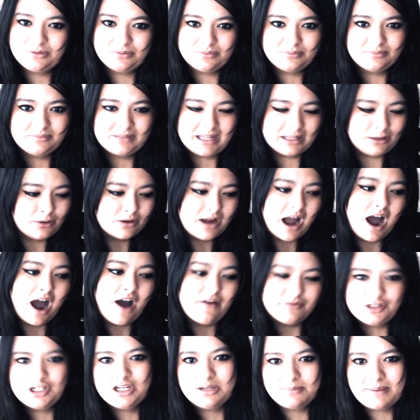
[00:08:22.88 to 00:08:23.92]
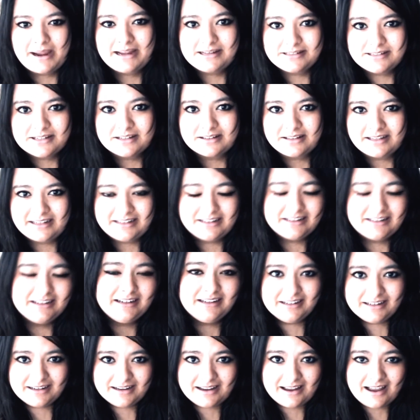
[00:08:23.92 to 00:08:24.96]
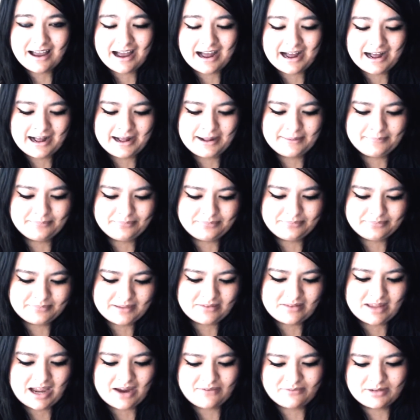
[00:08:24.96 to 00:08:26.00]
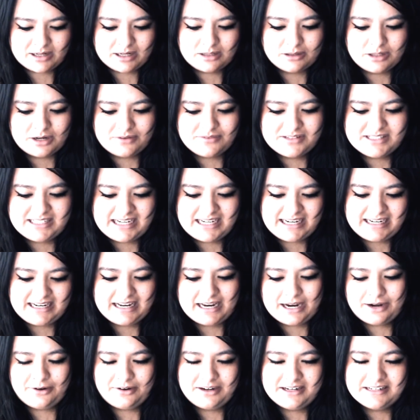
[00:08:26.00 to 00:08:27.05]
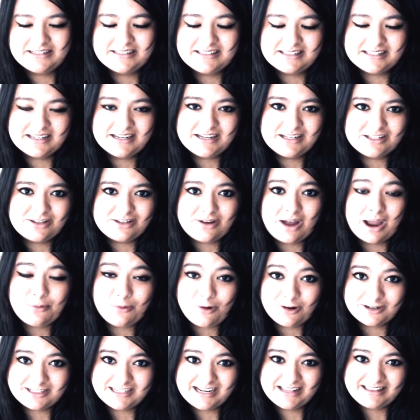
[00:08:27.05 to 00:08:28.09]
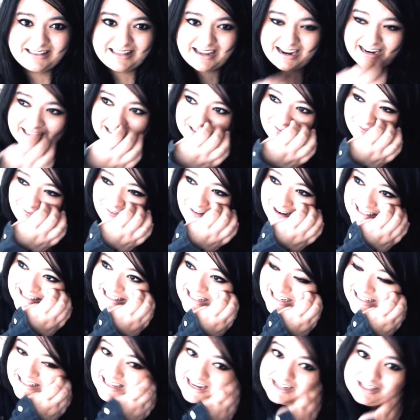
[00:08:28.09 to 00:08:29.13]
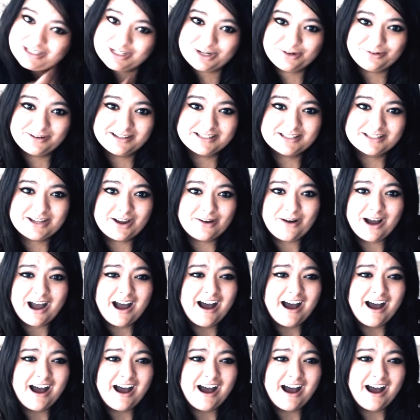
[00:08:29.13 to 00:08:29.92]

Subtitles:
look after you basically. And they have like a lot of seating areas. So I walked in there and the first thing they do is go, oh,